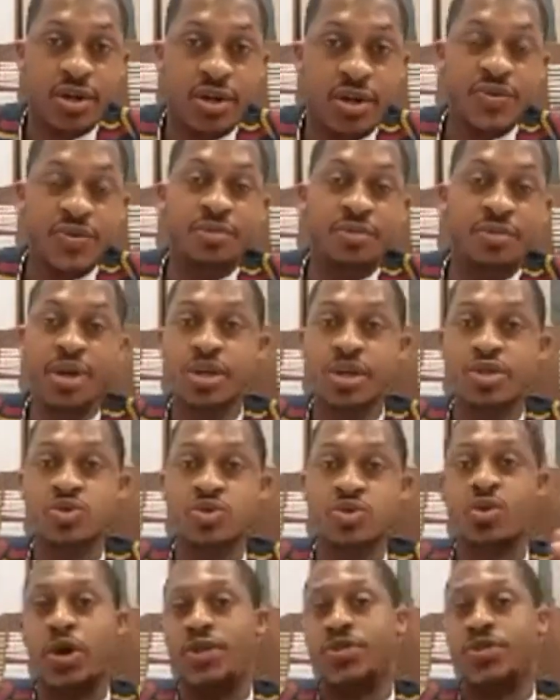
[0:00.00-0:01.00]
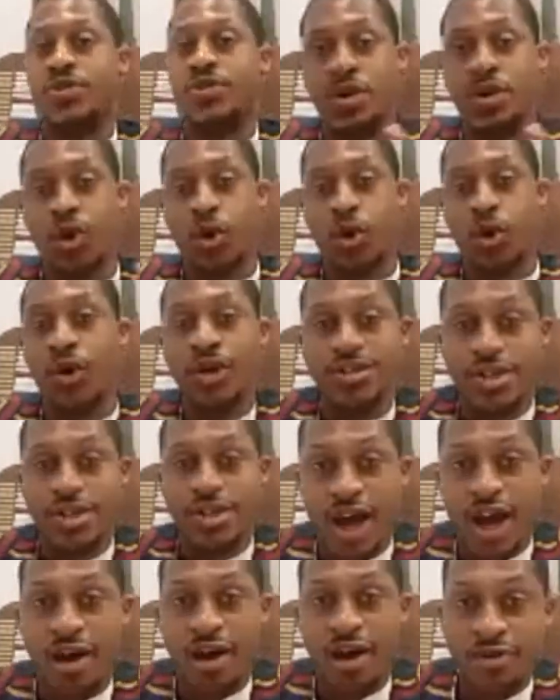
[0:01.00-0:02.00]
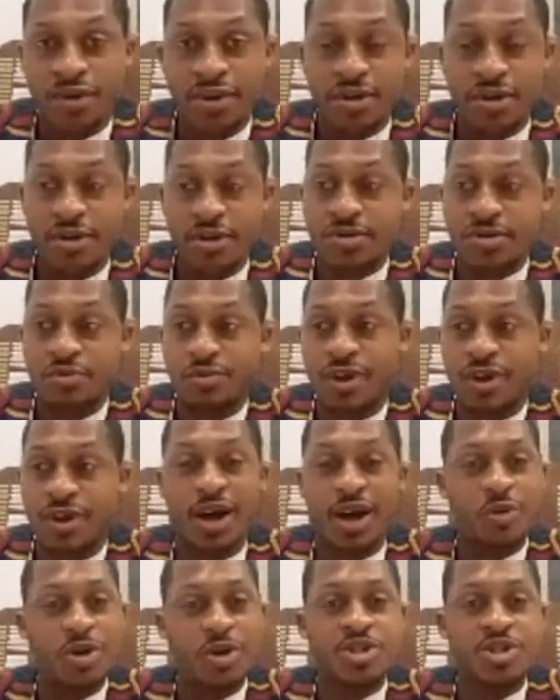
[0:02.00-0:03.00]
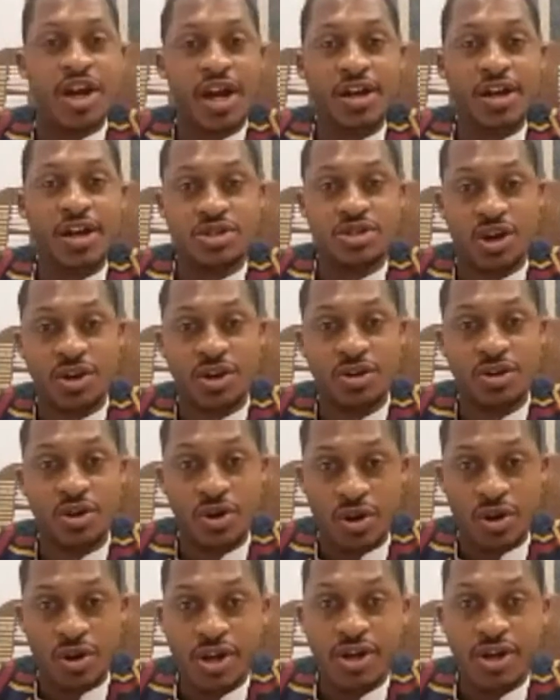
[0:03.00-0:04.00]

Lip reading: The biggest regret that we always have is, well, I wish I had started earlier.